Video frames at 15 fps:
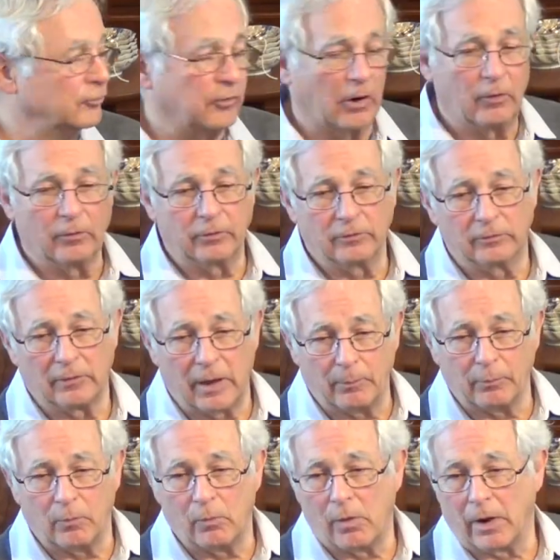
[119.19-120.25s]
Sheraton,
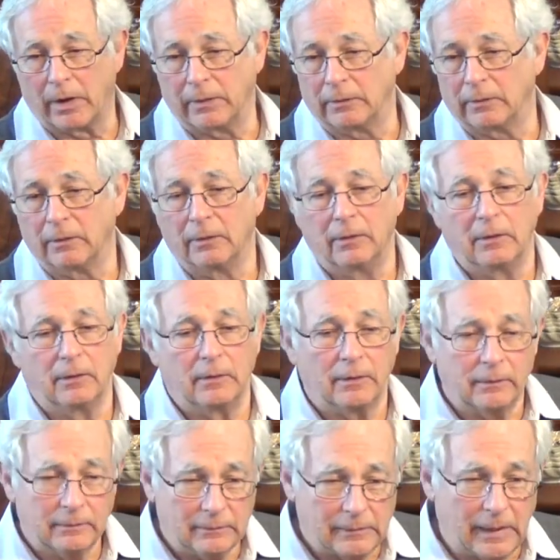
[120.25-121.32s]
Hepplewhite,
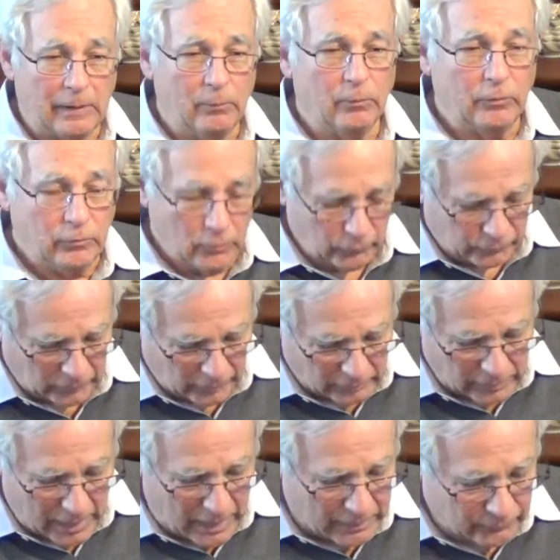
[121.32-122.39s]
they were using
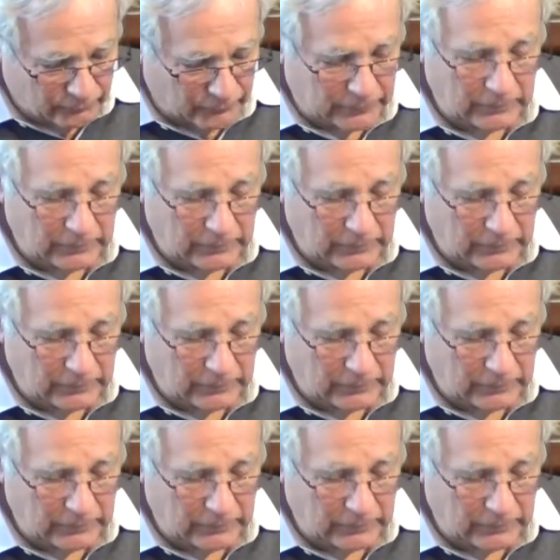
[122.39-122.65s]
a lot of